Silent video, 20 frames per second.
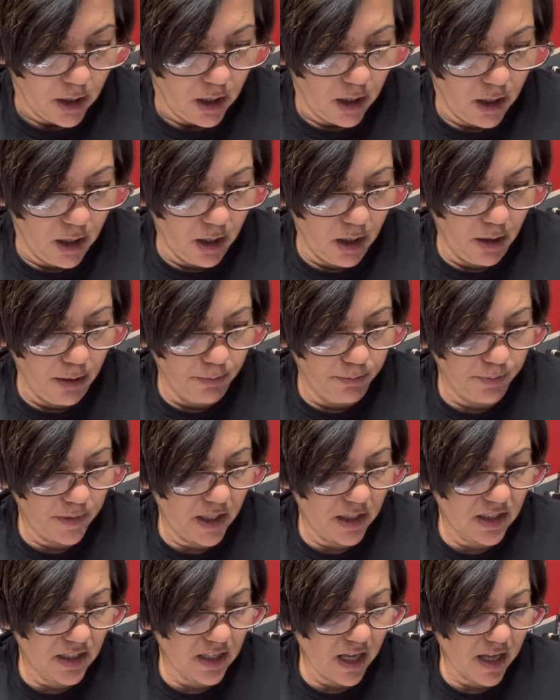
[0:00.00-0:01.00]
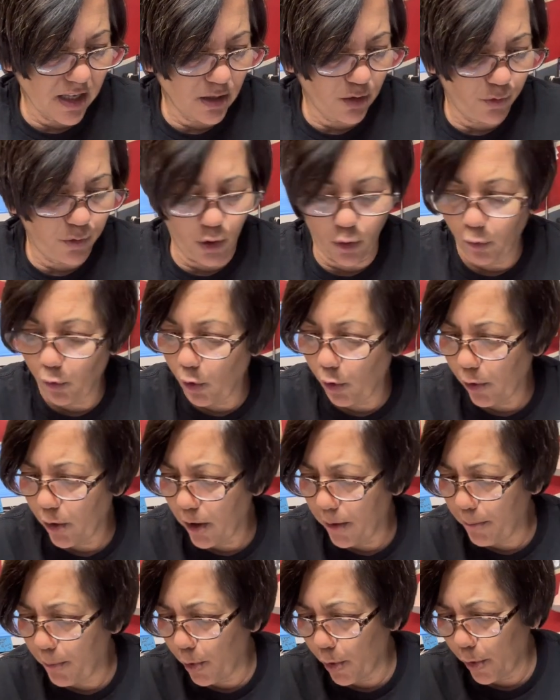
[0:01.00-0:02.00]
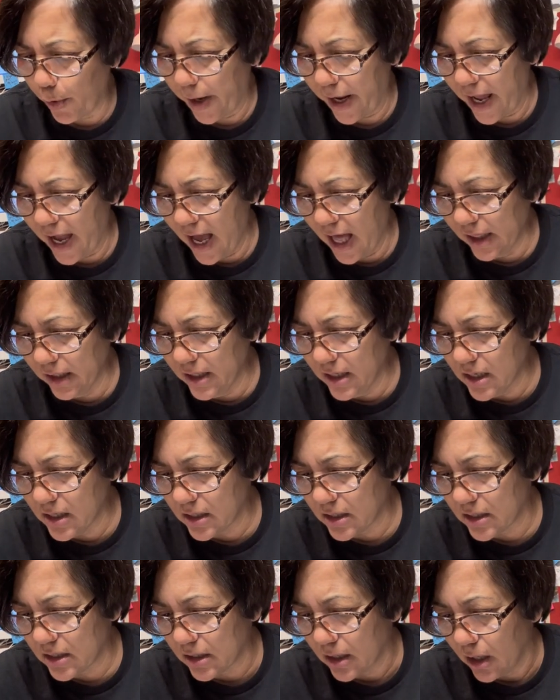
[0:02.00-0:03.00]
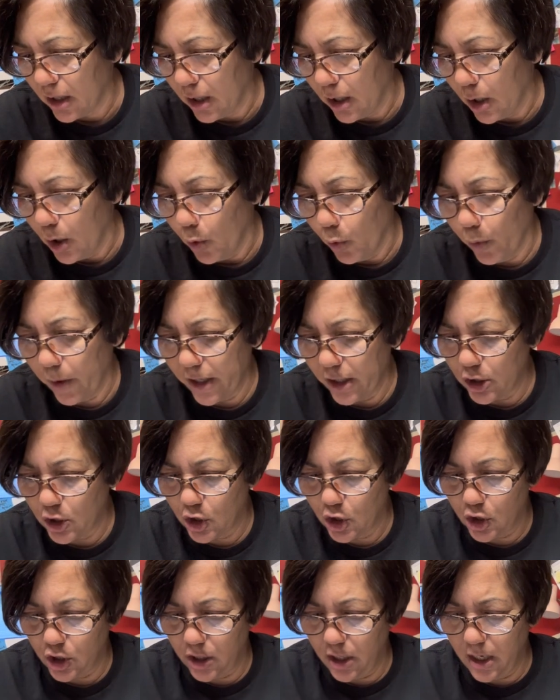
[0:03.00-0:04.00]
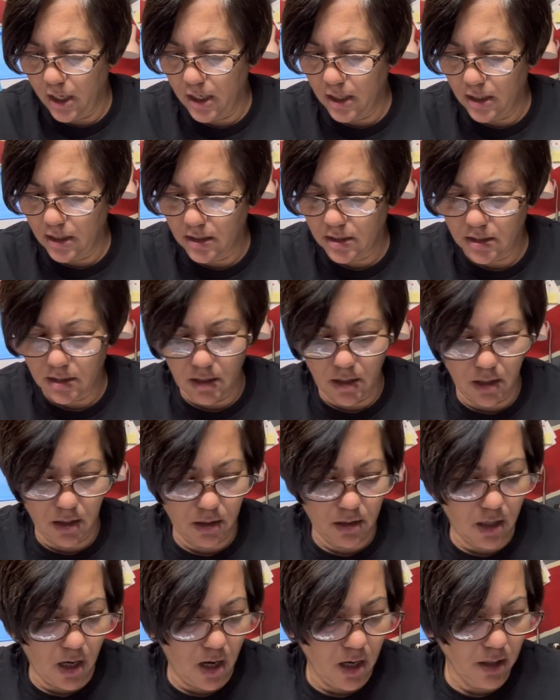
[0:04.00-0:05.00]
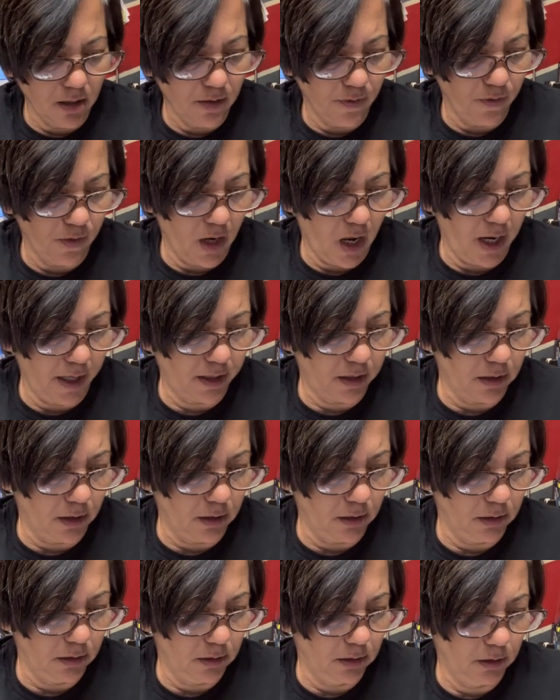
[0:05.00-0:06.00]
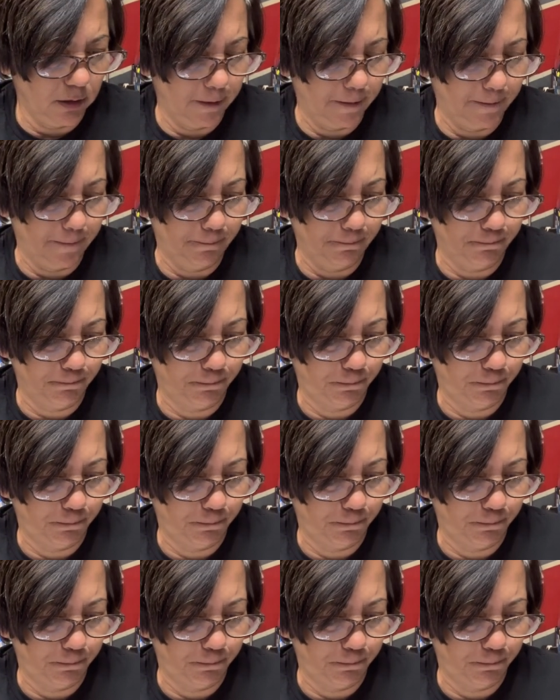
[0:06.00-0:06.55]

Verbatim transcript: Um, it stands for Aurora Borealis, which is uh, kind of like a... Um,